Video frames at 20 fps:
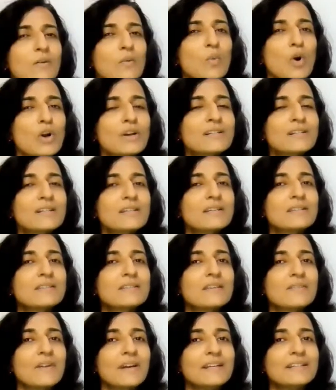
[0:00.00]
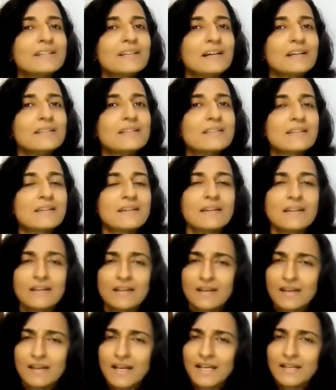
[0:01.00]
What is the right answer?
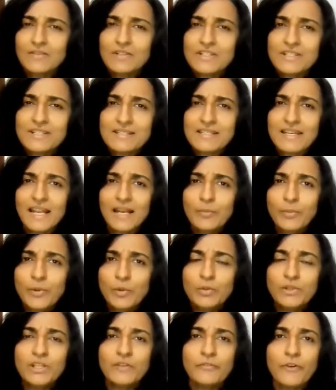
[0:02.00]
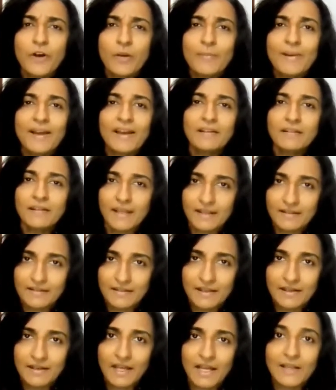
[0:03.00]
I will just help you with the format and
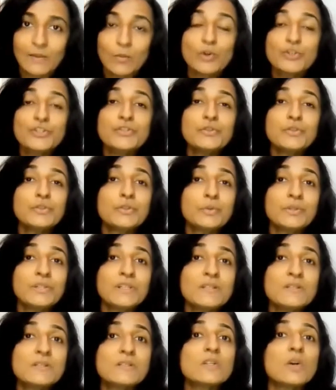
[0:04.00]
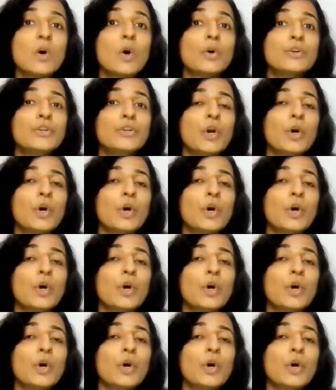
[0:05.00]
then I want you to do this on